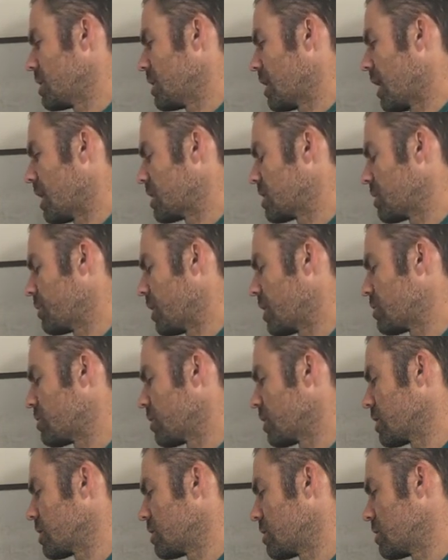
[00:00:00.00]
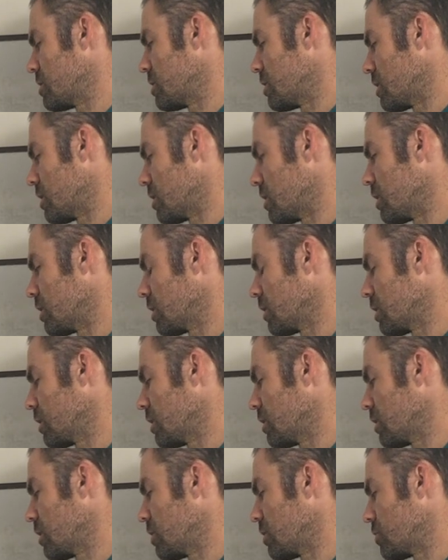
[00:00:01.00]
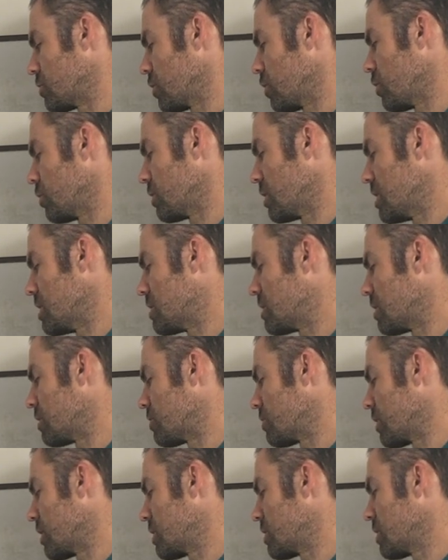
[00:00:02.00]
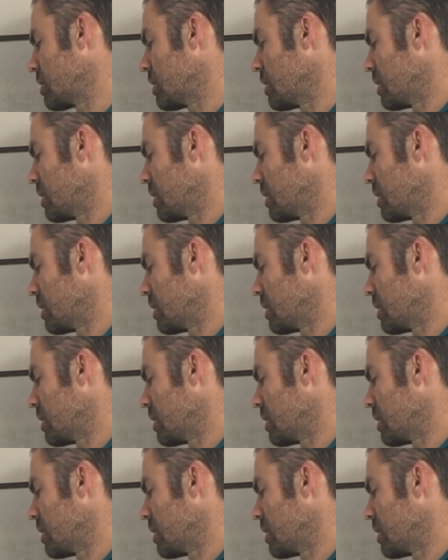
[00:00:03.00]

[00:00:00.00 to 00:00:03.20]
isometrics to controlled eccentrics